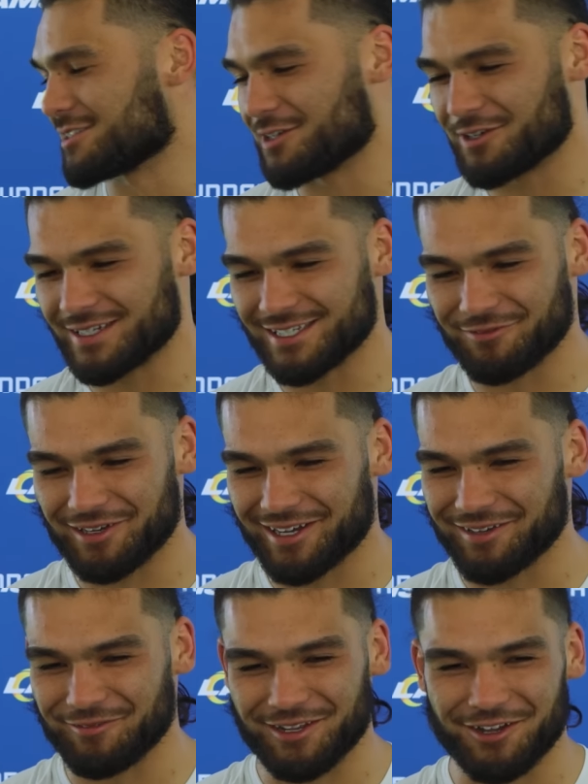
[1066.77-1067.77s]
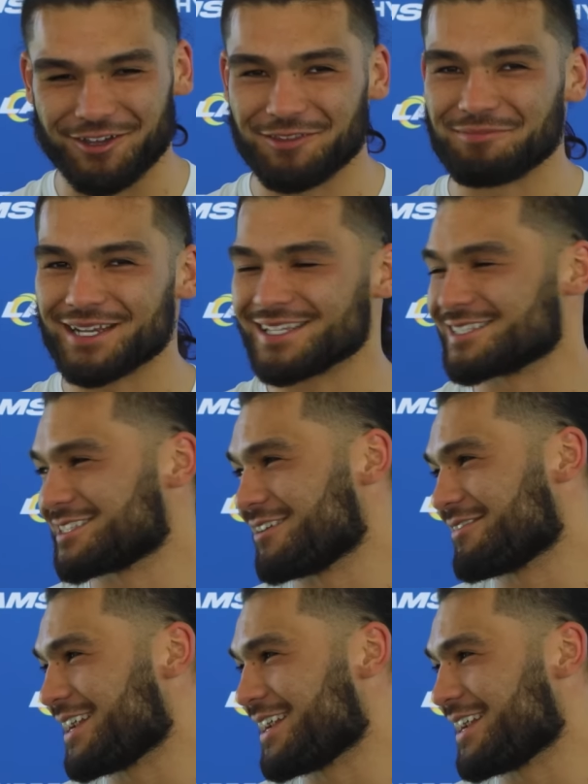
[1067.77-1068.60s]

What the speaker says: So even in all the media stuff